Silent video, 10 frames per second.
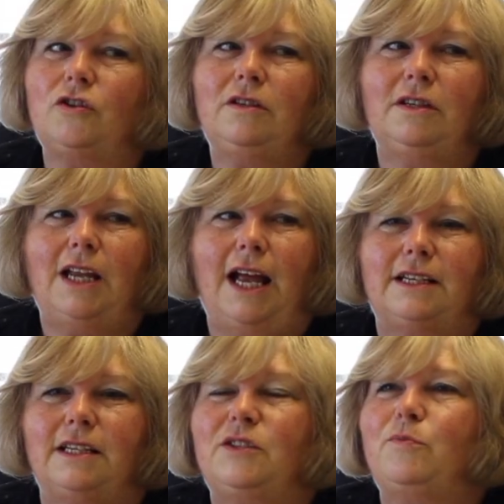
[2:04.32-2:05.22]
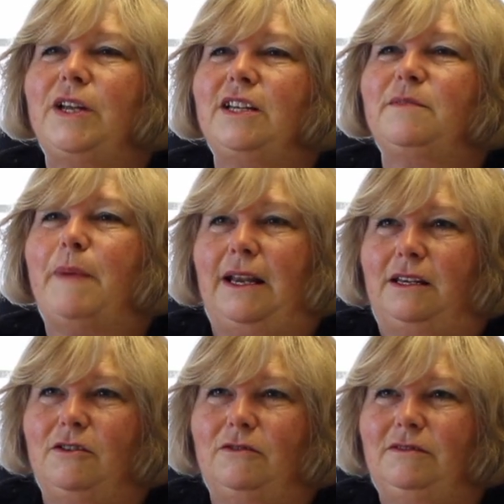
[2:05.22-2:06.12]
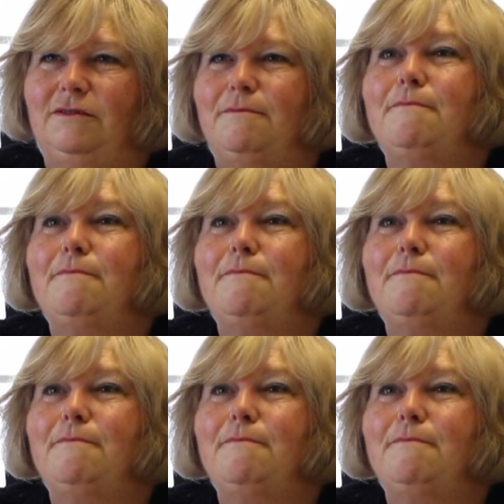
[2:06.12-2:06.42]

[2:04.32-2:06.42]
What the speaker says: John had a Springer Spaniel,